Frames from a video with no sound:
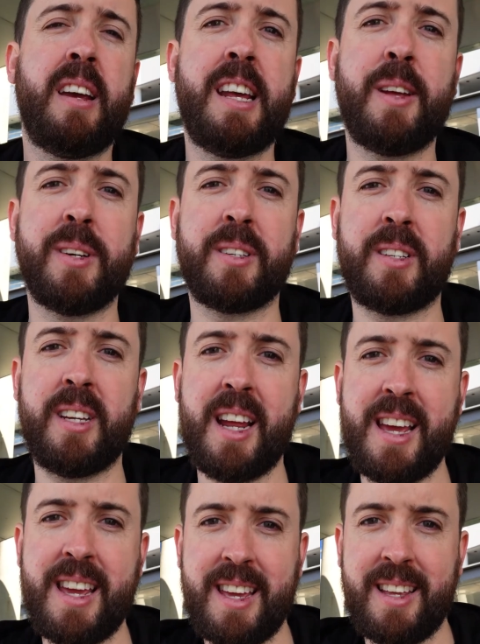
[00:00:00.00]
Anyway, so
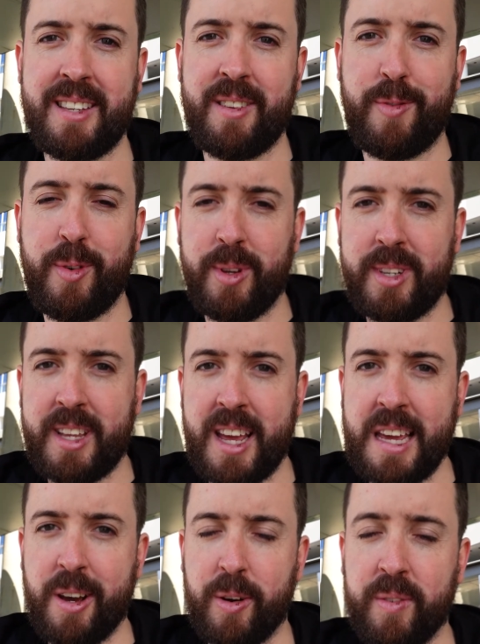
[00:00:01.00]
today is the first
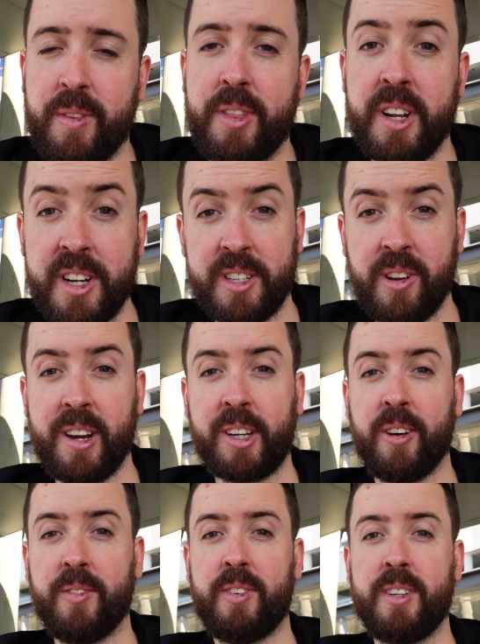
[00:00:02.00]
day of the design
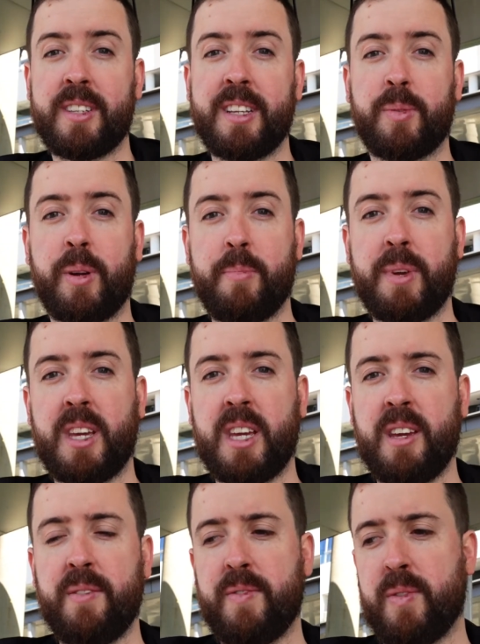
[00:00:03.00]
conference. That's what I'm
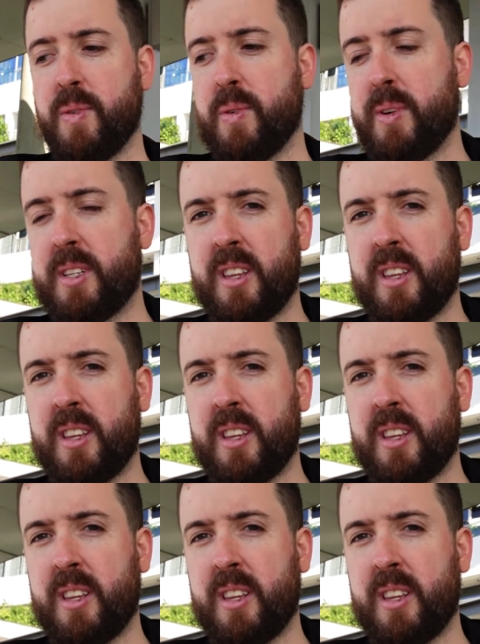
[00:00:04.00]
here for. It's a